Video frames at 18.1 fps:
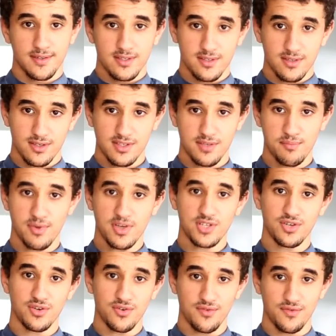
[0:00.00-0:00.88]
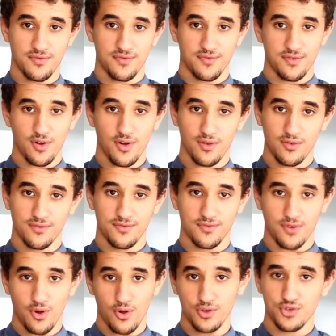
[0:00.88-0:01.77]
so it's a mixture of all,
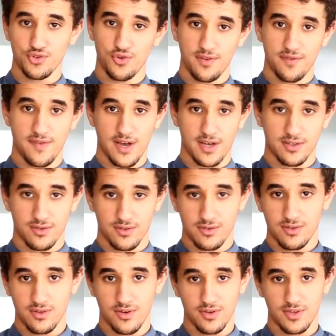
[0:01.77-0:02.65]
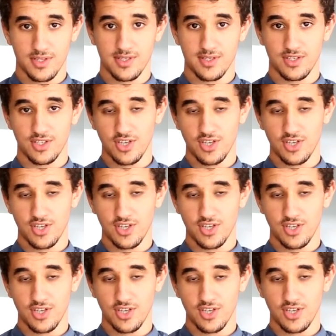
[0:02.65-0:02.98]
of all three factors you know it's